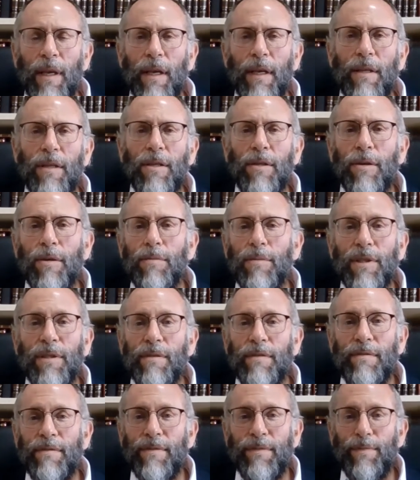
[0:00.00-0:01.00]
in terms
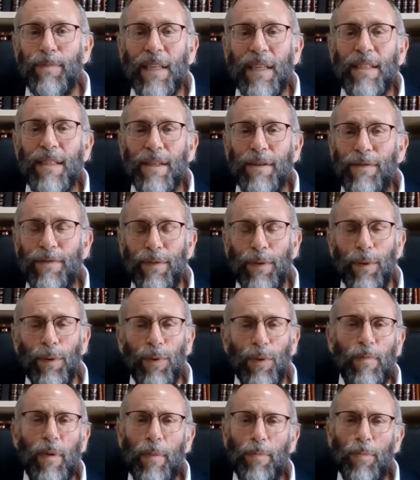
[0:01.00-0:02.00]
of basic
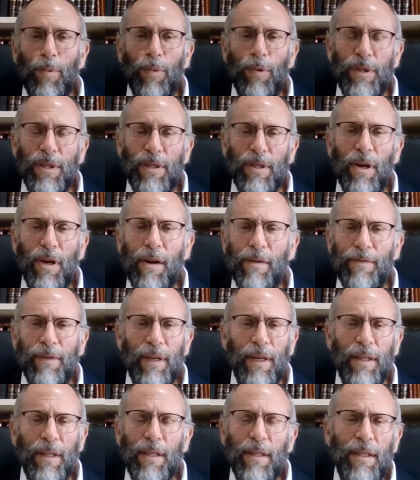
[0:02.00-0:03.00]
food. People were starving.